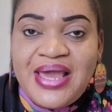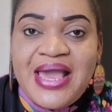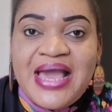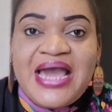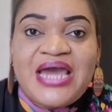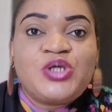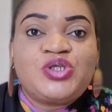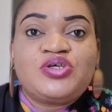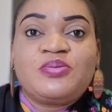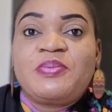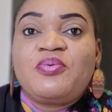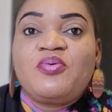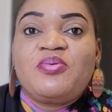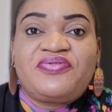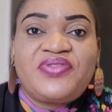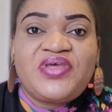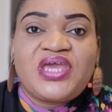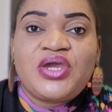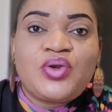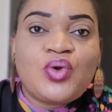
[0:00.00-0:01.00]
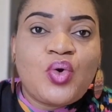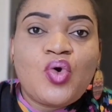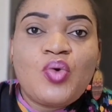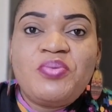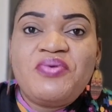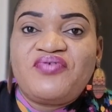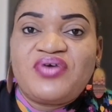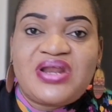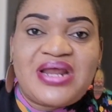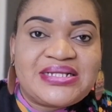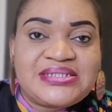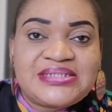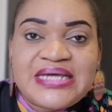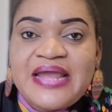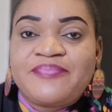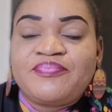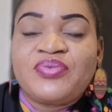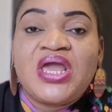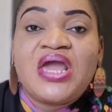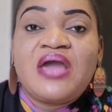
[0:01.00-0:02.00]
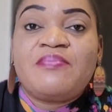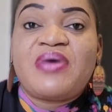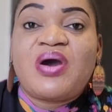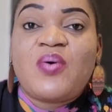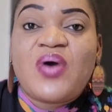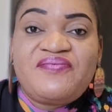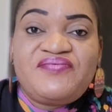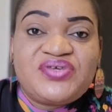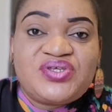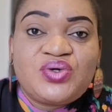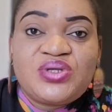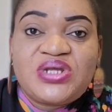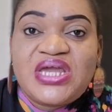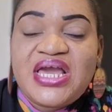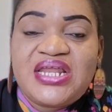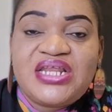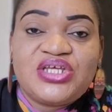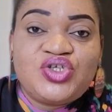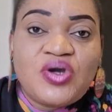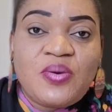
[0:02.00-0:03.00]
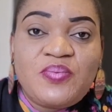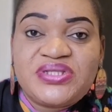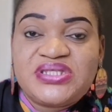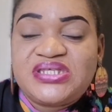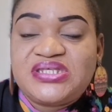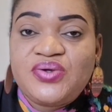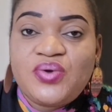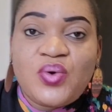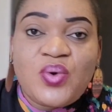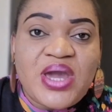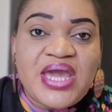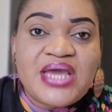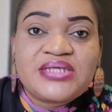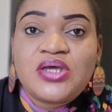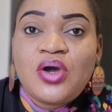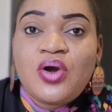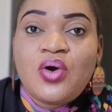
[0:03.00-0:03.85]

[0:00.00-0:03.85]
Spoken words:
I know some people will be thinking, oh, before that time my wife is going to get a job with COS,